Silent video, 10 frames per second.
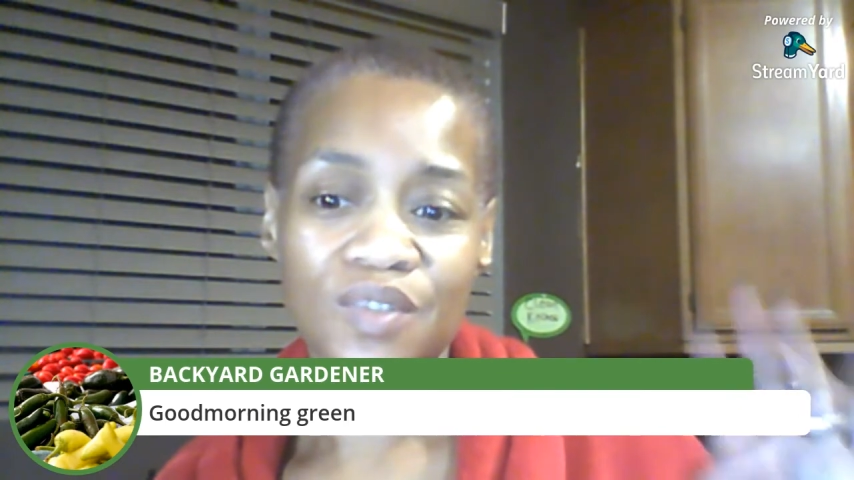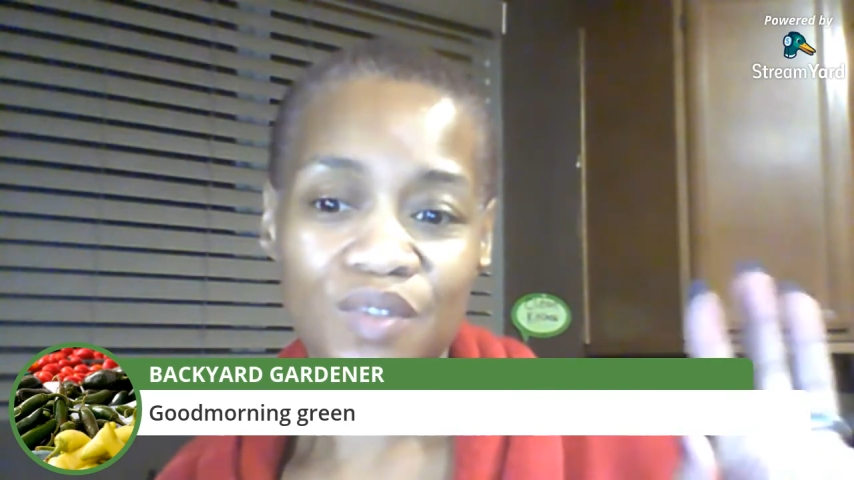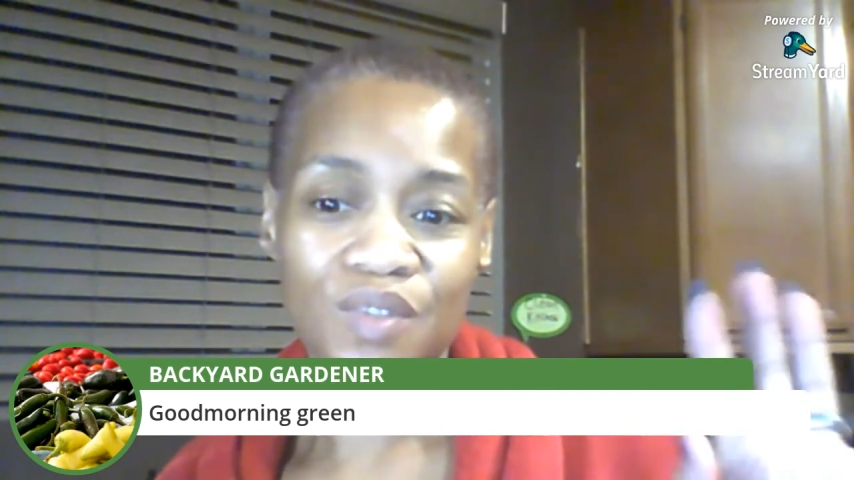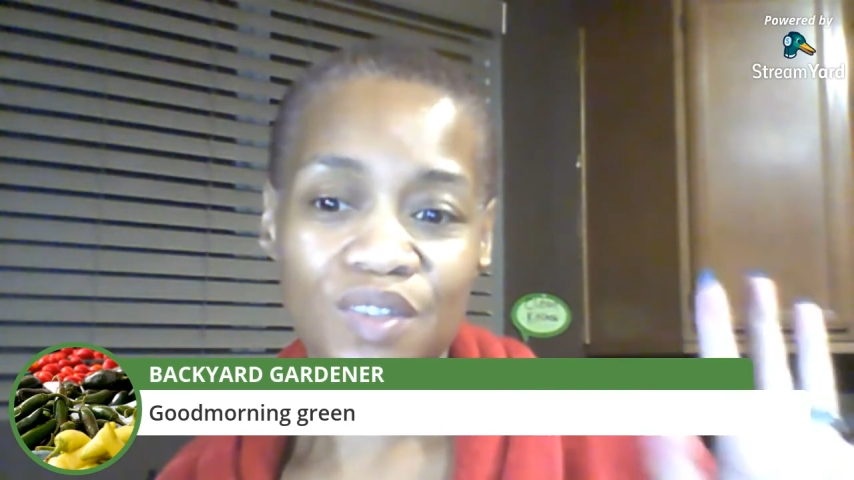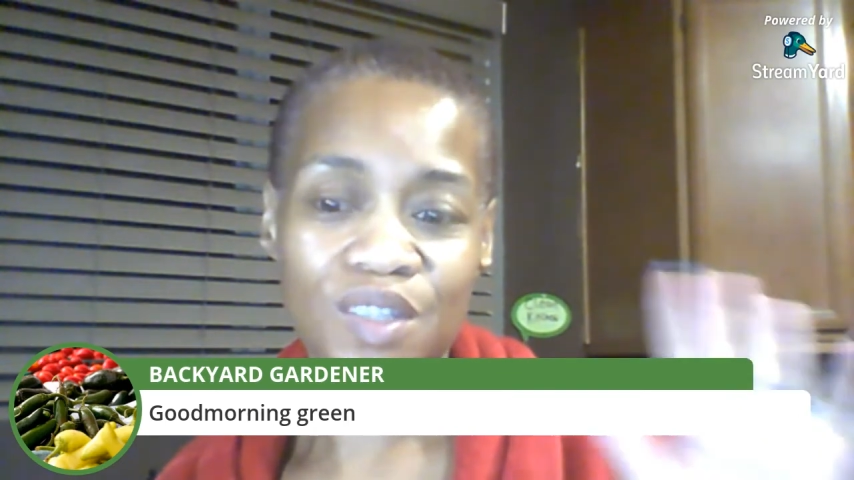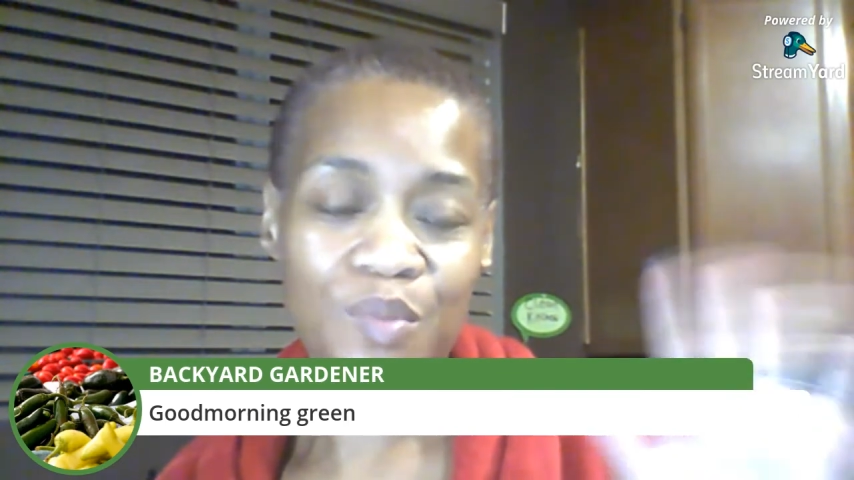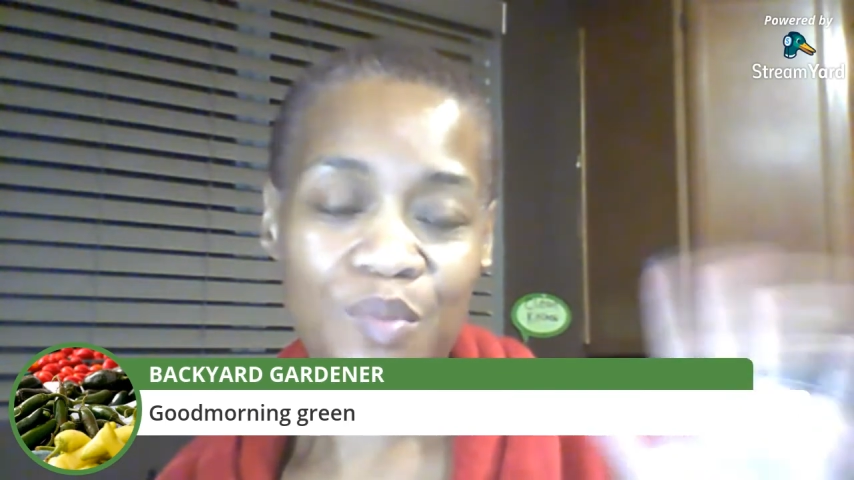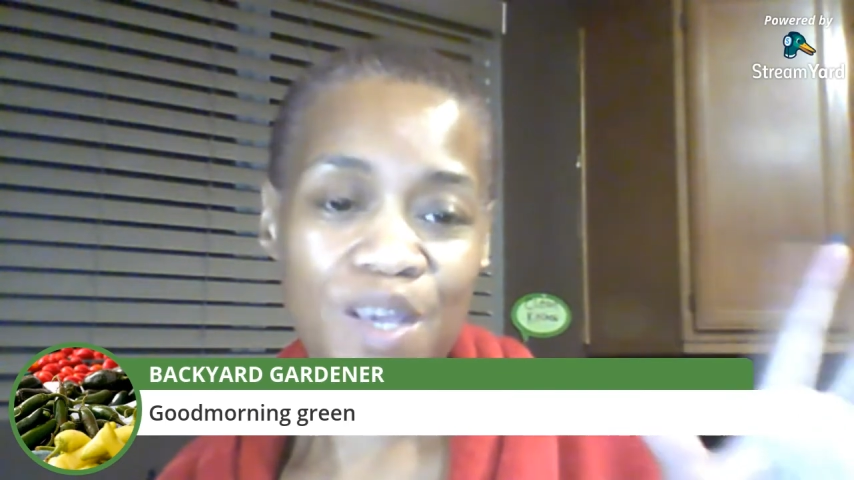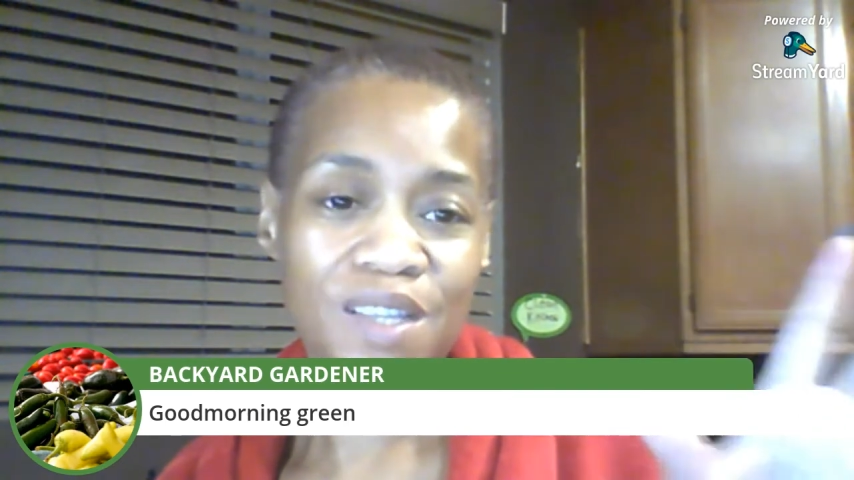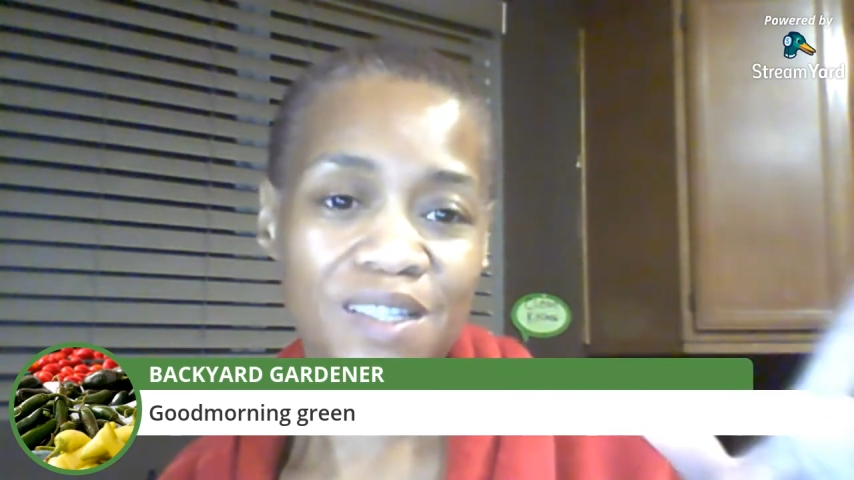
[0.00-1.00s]
to
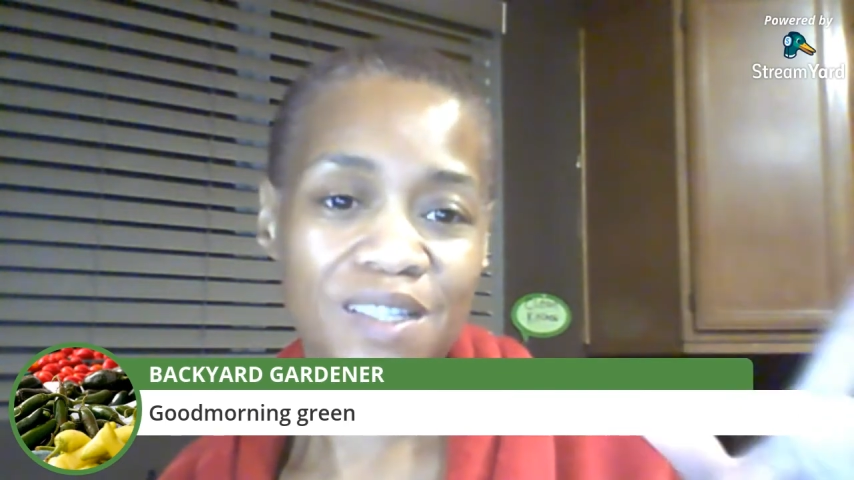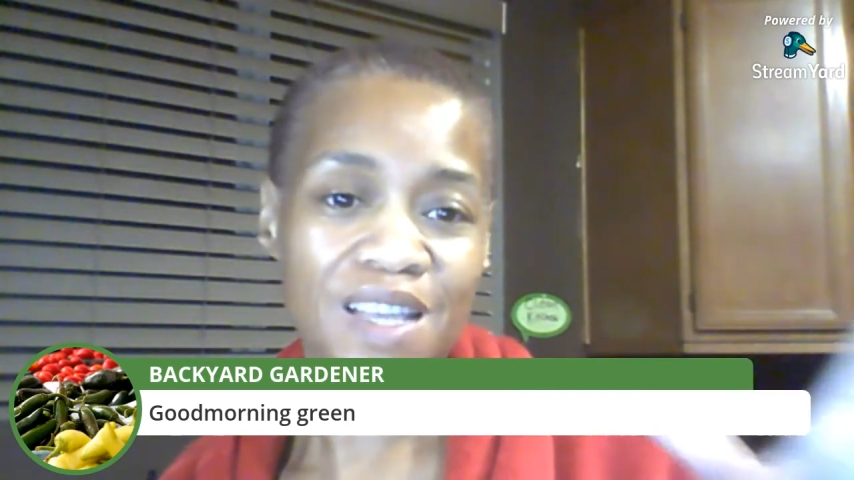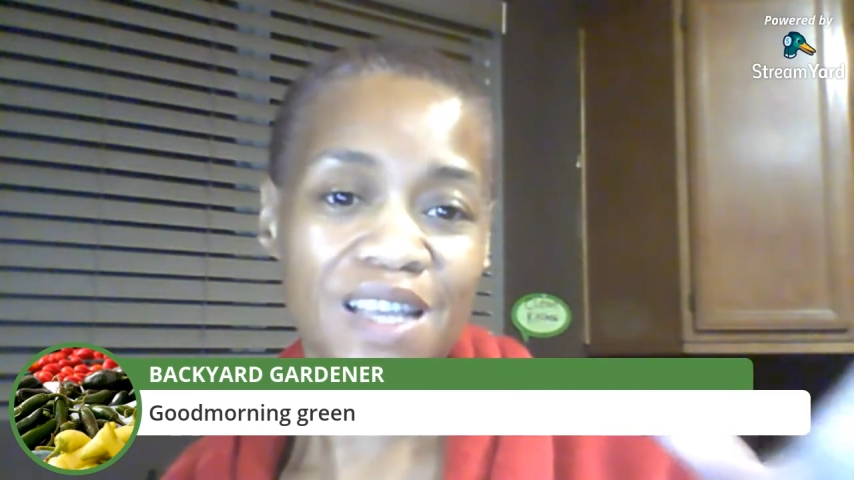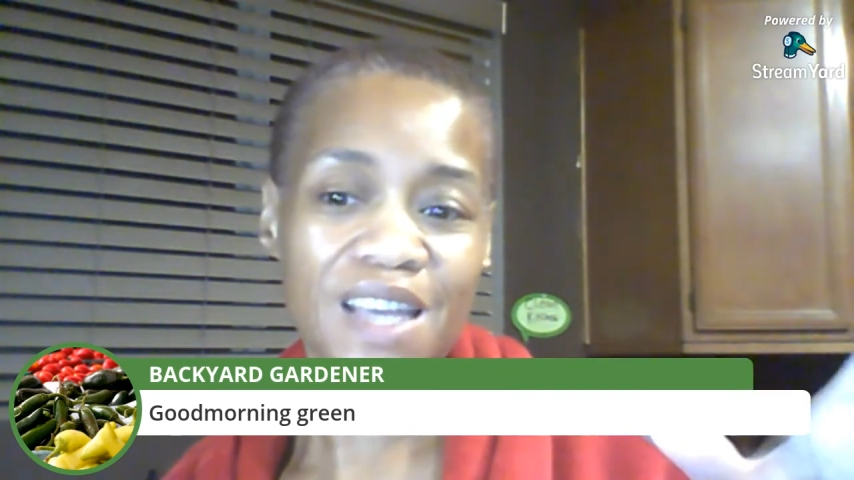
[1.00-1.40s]
be seen